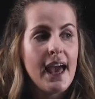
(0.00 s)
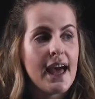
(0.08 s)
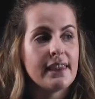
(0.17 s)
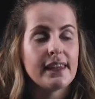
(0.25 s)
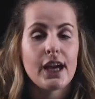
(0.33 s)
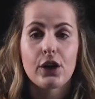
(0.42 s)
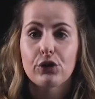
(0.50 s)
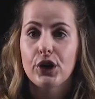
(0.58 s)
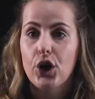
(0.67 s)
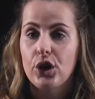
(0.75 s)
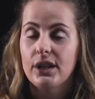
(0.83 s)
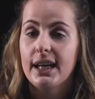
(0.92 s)
And the
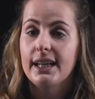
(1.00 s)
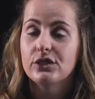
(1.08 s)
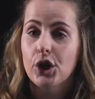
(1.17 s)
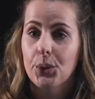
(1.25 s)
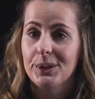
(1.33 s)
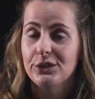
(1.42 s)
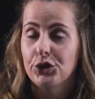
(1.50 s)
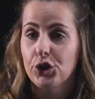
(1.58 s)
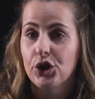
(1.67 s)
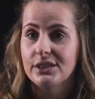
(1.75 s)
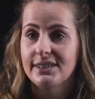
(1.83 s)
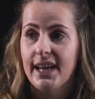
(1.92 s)
areola is going to
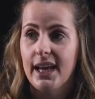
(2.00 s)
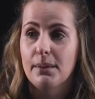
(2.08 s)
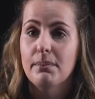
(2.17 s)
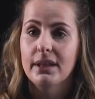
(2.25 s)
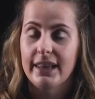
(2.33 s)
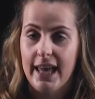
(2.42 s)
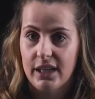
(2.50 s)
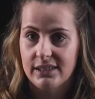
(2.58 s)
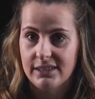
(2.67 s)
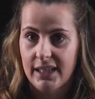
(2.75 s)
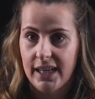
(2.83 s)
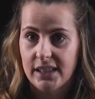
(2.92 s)
contain
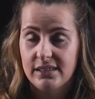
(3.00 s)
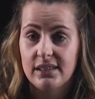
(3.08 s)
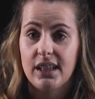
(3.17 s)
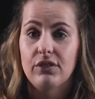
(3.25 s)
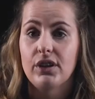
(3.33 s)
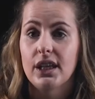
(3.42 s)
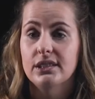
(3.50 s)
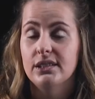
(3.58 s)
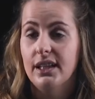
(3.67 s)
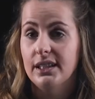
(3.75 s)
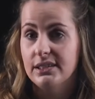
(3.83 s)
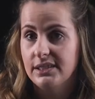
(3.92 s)
melanocytes, giving it
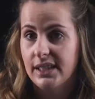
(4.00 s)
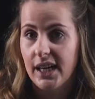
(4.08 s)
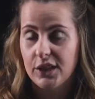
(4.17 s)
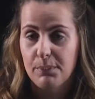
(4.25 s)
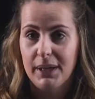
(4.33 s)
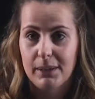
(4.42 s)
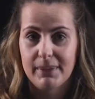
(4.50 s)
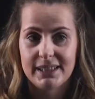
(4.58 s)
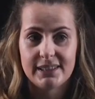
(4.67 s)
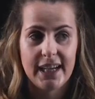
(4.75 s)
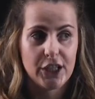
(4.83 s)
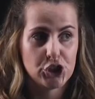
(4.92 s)
its dark
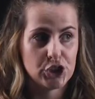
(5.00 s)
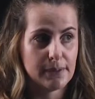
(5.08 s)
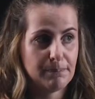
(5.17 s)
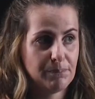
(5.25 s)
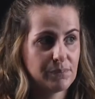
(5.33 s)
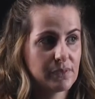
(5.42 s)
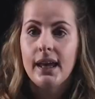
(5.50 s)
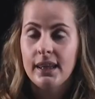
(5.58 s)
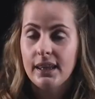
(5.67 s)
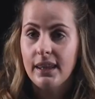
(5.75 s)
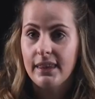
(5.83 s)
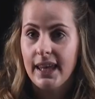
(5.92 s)
pigmentation.
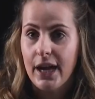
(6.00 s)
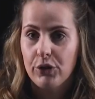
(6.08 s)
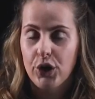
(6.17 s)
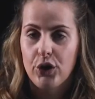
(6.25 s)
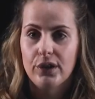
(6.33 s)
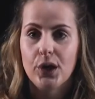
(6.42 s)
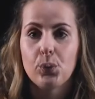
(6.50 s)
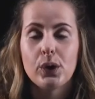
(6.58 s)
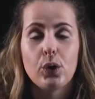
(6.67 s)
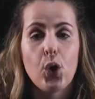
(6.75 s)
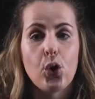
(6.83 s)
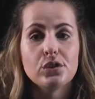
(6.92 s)
In the areola,
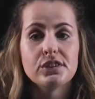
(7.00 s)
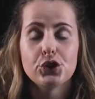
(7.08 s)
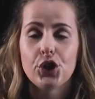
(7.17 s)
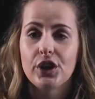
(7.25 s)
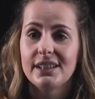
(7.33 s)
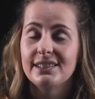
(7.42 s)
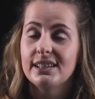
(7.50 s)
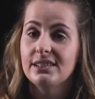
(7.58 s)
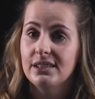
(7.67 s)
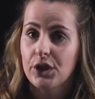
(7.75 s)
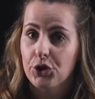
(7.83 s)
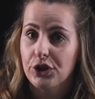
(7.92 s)
we'll also notice a
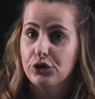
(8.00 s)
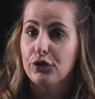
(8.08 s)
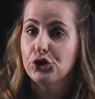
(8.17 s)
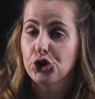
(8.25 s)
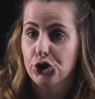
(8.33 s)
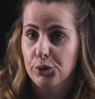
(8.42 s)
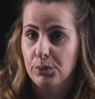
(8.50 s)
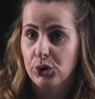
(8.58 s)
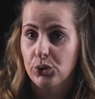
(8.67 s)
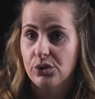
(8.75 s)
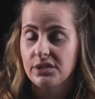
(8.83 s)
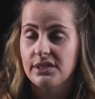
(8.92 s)
series of
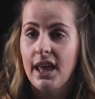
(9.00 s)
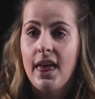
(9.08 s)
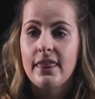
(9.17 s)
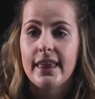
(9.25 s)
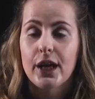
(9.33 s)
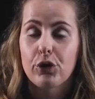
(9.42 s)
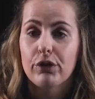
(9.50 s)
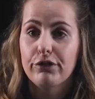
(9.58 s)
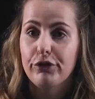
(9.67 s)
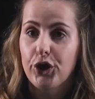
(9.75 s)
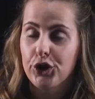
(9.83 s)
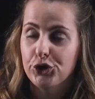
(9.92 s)
tubercles that are
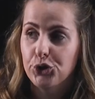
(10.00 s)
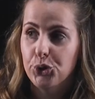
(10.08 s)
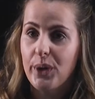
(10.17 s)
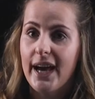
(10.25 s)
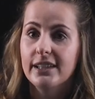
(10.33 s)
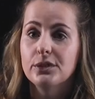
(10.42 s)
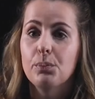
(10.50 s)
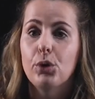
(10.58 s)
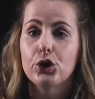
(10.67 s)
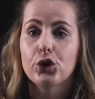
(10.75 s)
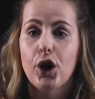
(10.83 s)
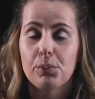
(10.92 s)
referred to as
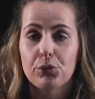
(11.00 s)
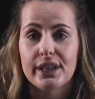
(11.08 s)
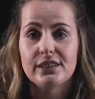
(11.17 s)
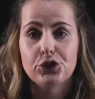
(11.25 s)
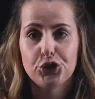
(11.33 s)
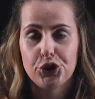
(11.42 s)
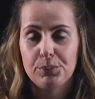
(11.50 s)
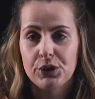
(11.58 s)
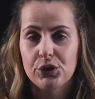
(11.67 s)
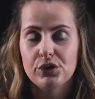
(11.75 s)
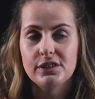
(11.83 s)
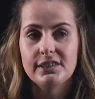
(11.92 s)
Montgomery's
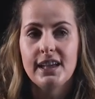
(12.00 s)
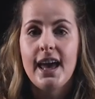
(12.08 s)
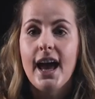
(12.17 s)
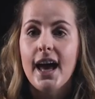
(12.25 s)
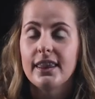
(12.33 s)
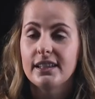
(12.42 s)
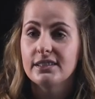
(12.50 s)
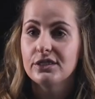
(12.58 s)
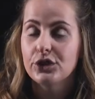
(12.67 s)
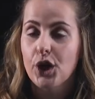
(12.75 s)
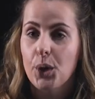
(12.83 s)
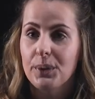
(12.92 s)
tubercles, and this
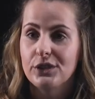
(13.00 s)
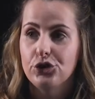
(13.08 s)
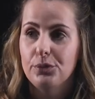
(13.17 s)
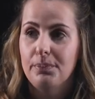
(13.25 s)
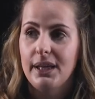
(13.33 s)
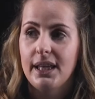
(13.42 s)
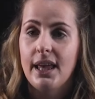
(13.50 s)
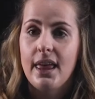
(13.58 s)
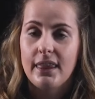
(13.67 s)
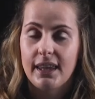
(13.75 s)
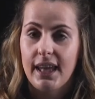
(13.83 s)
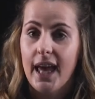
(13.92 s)
is going to be
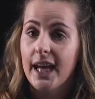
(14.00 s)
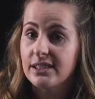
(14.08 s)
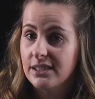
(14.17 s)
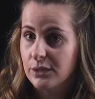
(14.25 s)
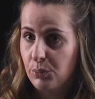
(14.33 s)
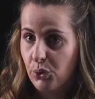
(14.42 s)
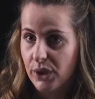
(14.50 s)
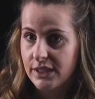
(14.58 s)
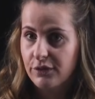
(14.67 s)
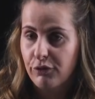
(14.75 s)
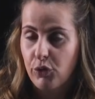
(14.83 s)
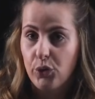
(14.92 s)
the exit point
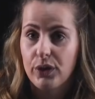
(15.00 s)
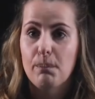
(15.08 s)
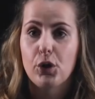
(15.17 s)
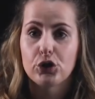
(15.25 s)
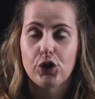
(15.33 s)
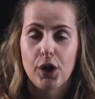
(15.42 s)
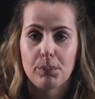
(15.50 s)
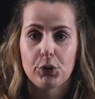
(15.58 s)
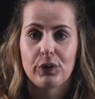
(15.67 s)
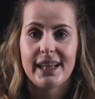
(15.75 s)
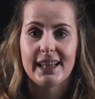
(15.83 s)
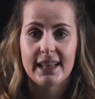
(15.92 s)
for the
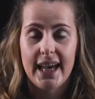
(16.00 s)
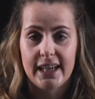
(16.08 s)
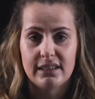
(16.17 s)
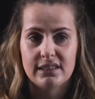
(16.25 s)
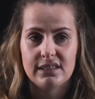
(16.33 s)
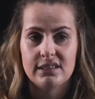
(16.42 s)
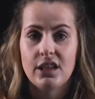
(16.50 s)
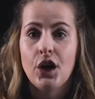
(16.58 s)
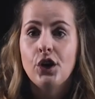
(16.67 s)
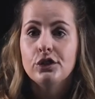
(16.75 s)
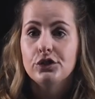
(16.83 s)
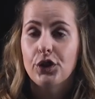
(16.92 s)
Montgomery glands.
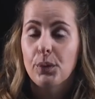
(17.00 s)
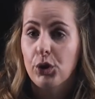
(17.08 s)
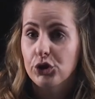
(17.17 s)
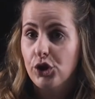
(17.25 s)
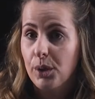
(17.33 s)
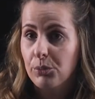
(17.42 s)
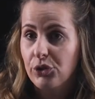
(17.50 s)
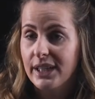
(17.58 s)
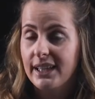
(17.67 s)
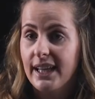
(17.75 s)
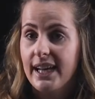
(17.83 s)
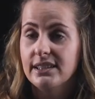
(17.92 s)
So the Montgomery
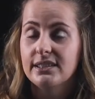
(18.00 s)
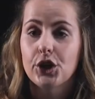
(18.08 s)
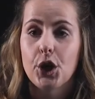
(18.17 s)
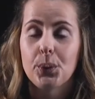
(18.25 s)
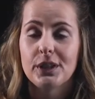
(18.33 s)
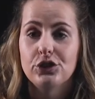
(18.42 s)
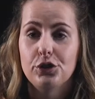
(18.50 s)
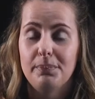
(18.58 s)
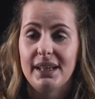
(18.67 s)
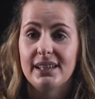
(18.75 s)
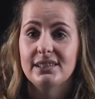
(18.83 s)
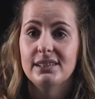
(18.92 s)
glands are going to
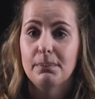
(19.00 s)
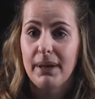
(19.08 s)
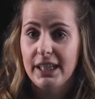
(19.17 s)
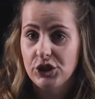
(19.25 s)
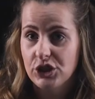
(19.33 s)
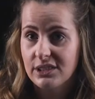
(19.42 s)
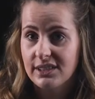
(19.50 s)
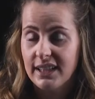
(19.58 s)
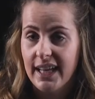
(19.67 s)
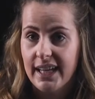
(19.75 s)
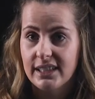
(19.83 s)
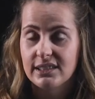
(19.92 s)
be sebaceous
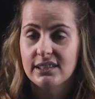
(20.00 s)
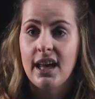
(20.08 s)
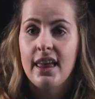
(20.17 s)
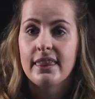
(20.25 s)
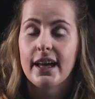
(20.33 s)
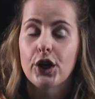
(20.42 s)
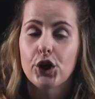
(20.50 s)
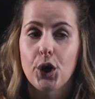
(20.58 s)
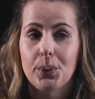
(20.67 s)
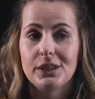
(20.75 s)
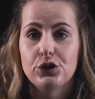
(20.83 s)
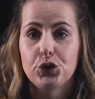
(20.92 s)
glands that are
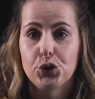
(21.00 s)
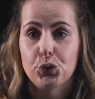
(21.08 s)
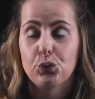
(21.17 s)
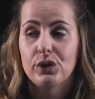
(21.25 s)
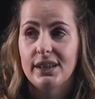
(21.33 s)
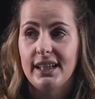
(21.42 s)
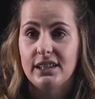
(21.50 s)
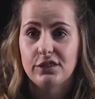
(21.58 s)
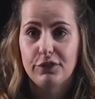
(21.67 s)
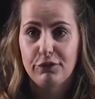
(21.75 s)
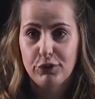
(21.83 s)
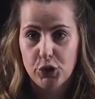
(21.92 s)
going to release
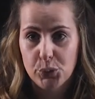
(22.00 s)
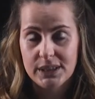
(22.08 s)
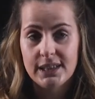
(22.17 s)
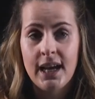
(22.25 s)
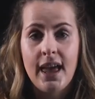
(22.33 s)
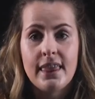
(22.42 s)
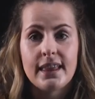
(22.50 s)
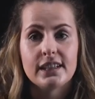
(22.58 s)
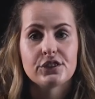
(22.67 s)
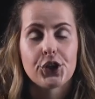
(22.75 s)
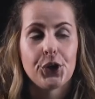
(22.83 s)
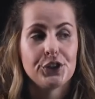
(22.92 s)
fluid
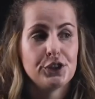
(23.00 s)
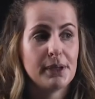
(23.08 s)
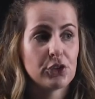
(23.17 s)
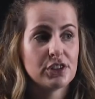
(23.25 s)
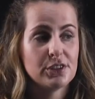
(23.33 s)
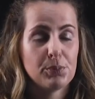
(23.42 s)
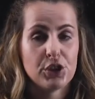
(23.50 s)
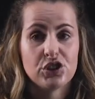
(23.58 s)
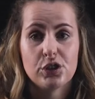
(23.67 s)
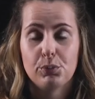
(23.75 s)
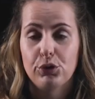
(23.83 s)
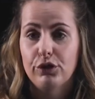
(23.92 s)
that's going to be
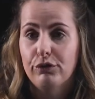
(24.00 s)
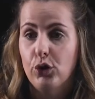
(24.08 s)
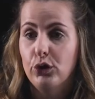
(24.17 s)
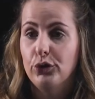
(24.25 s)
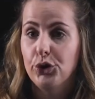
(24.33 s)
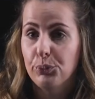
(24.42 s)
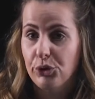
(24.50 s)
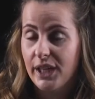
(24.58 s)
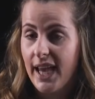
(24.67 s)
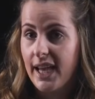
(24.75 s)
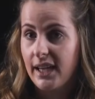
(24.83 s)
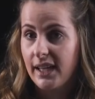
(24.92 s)
responsible for
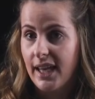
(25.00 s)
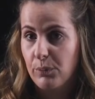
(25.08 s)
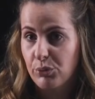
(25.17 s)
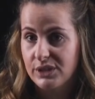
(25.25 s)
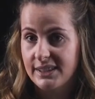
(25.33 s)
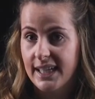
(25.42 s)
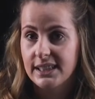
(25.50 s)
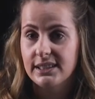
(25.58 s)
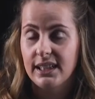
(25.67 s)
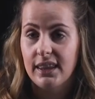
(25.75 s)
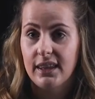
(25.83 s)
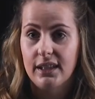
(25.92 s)
lubricating and
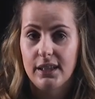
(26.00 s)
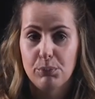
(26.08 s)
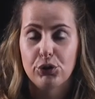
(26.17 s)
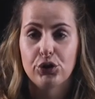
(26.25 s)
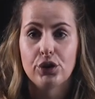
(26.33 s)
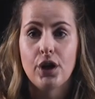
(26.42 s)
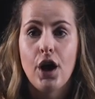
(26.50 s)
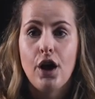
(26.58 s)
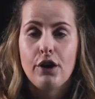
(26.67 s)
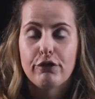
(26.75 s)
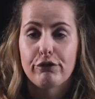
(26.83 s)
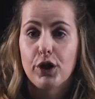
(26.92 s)
protecting the nipple
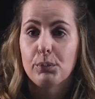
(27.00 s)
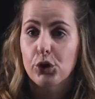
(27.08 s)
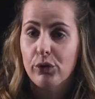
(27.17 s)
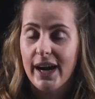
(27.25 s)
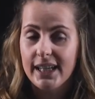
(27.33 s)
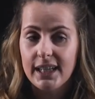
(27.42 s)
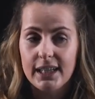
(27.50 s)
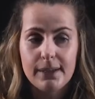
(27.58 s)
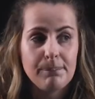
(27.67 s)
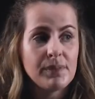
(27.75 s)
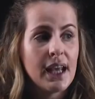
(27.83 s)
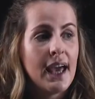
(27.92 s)
from
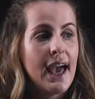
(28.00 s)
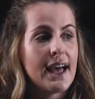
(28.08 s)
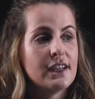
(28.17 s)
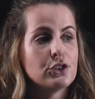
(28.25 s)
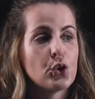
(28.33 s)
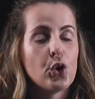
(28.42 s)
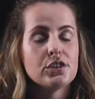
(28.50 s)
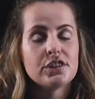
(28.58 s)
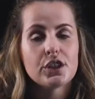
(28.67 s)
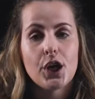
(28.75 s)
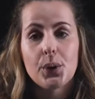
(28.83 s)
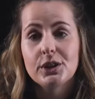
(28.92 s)
cracking, and it's
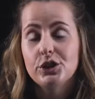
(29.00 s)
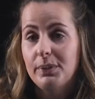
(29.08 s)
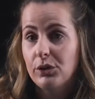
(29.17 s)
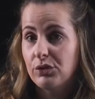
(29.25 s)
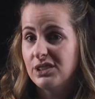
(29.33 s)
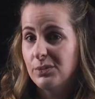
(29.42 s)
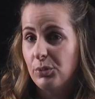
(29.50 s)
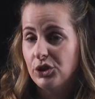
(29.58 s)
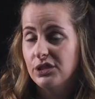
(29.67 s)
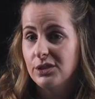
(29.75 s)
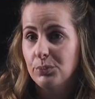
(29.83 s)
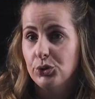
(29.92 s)
also going to be
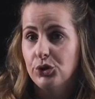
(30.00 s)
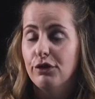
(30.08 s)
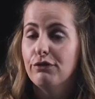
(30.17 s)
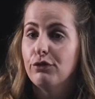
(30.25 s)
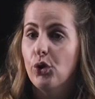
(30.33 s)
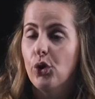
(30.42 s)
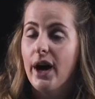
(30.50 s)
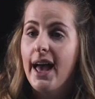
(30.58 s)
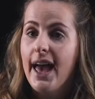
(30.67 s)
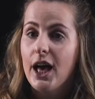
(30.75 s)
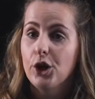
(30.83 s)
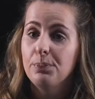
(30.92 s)
responsible for
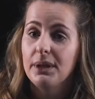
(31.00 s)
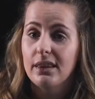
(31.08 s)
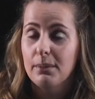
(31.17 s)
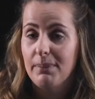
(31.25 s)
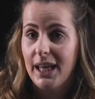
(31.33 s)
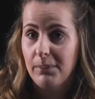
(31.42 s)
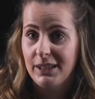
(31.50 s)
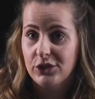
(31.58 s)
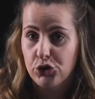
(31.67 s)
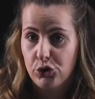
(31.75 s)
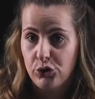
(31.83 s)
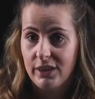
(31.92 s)
helping the baby
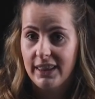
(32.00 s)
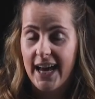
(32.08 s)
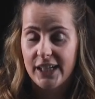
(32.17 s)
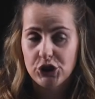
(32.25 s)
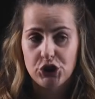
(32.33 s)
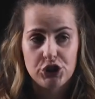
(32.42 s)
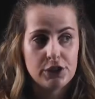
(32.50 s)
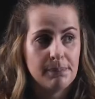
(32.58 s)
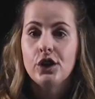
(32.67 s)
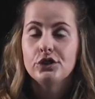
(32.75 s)
to latch.